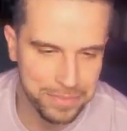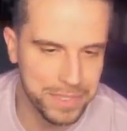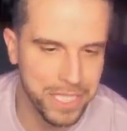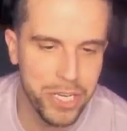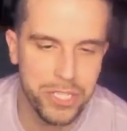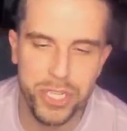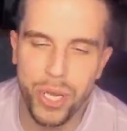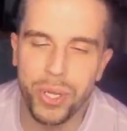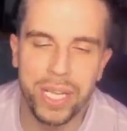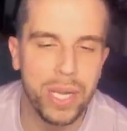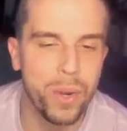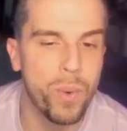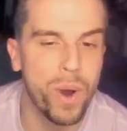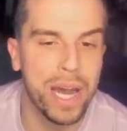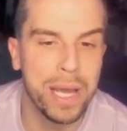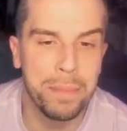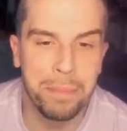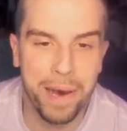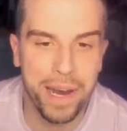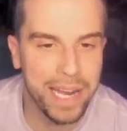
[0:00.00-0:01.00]
There's only
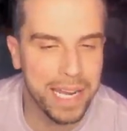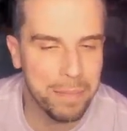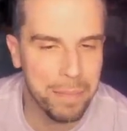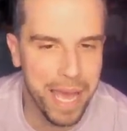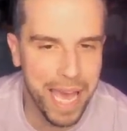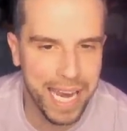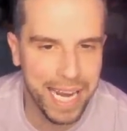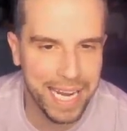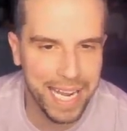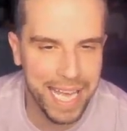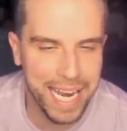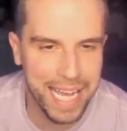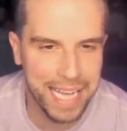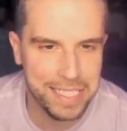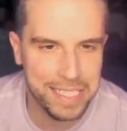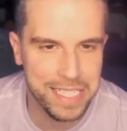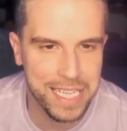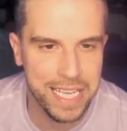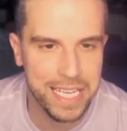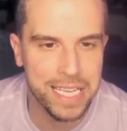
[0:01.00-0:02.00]
one money man in
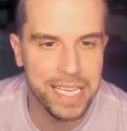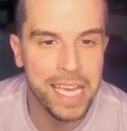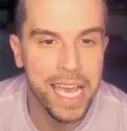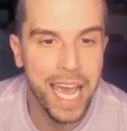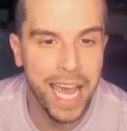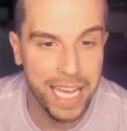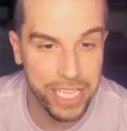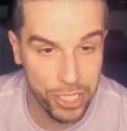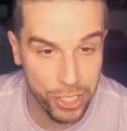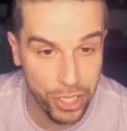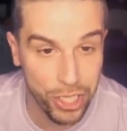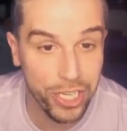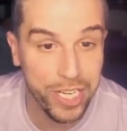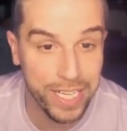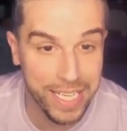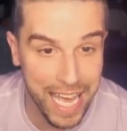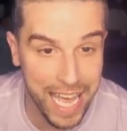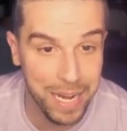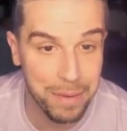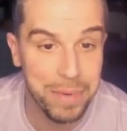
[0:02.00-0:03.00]
NXT, and you're
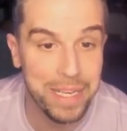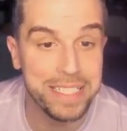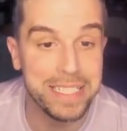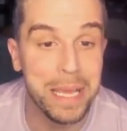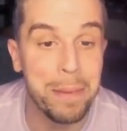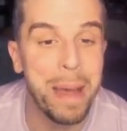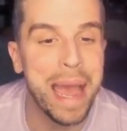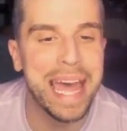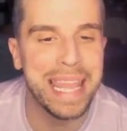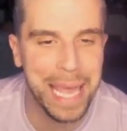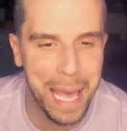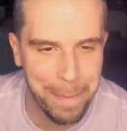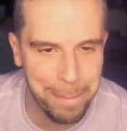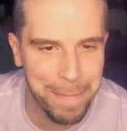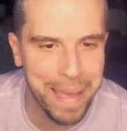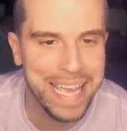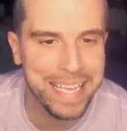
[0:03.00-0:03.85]
looking at him. It's the man that